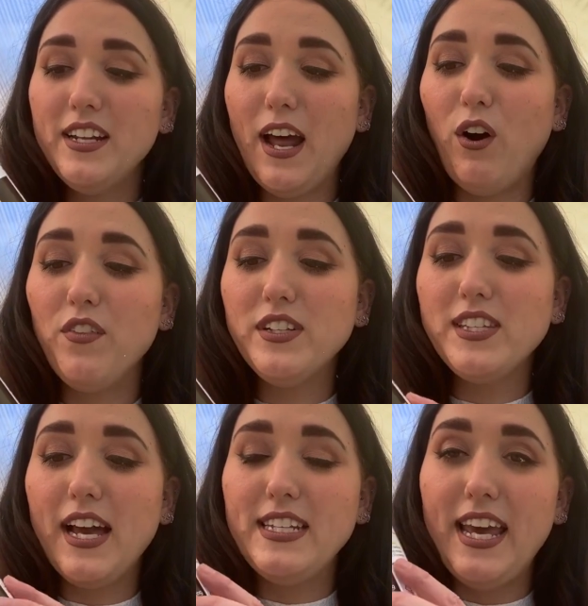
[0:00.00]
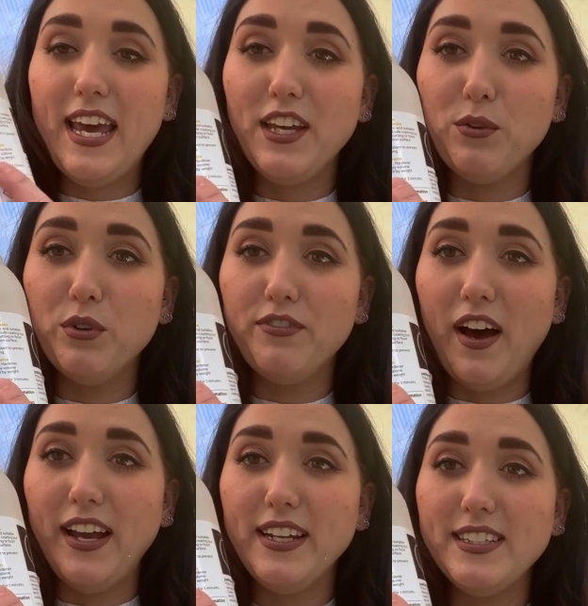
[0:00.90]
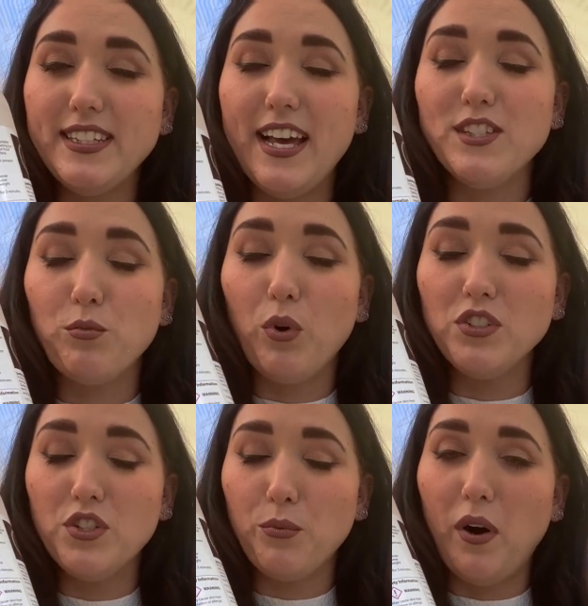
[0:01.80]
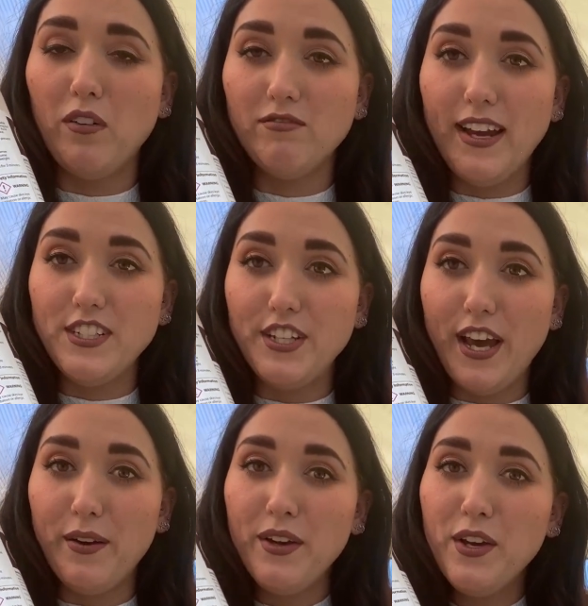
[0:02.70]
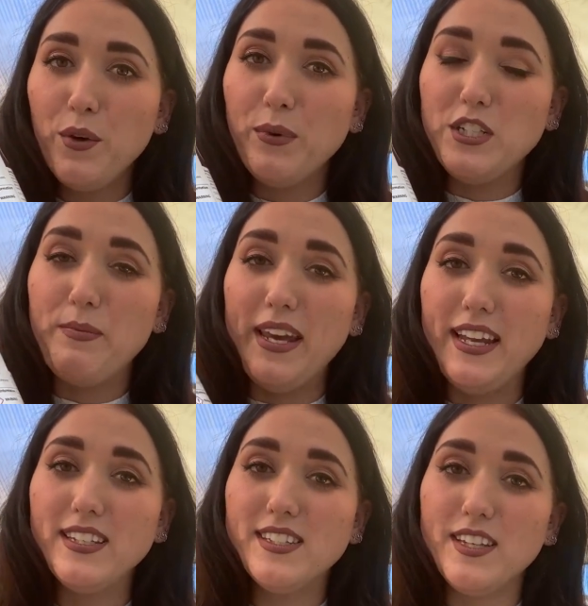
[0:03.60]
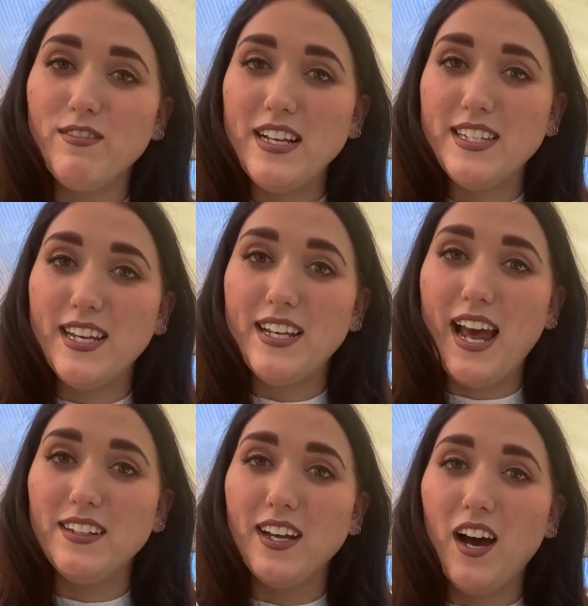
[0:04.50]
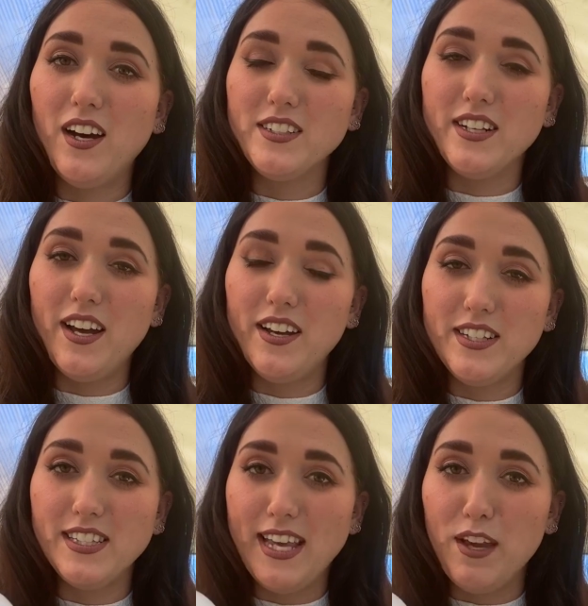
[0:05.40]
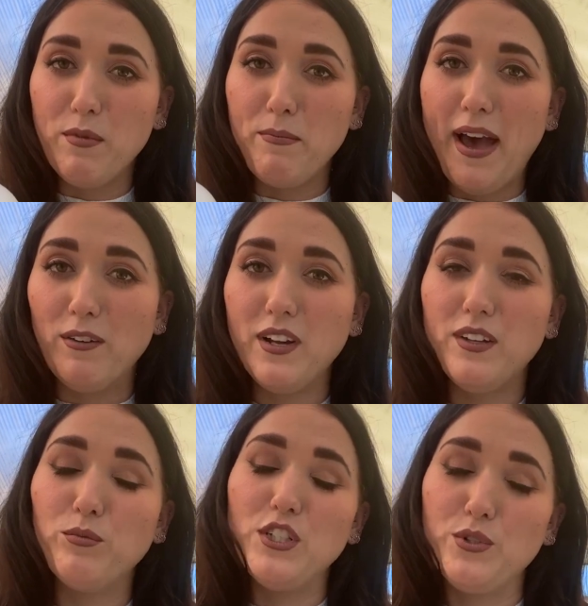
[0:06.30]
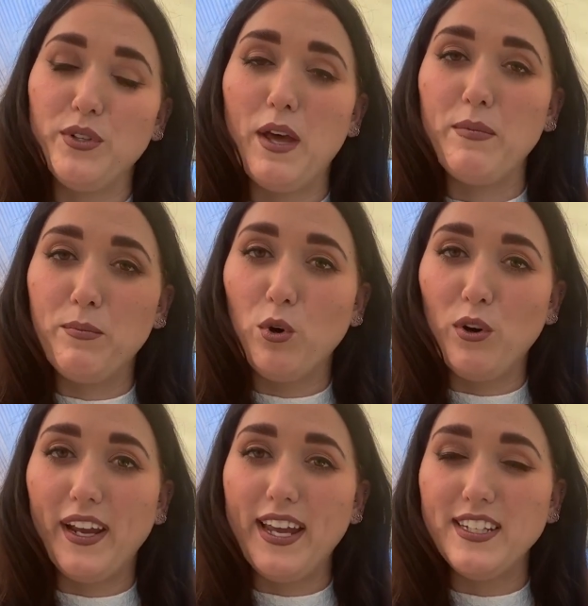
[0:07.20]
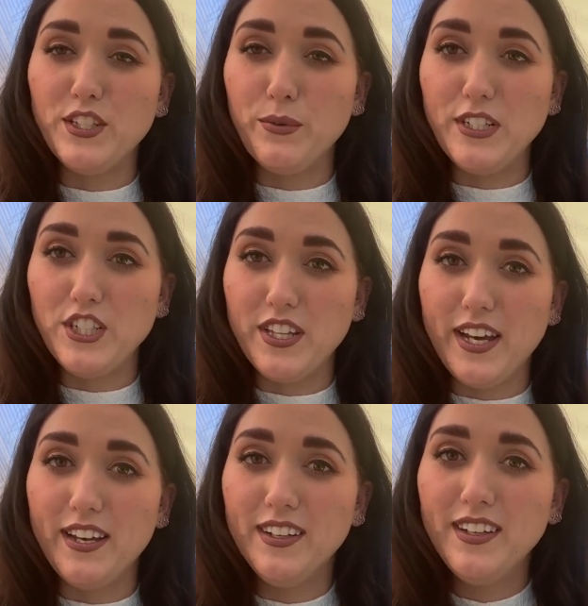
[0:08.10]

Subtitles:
Now on the side here, you will find it says 1:1 ratio, which means the resin and the hardener are the same amount, which you will then be pouring into each other.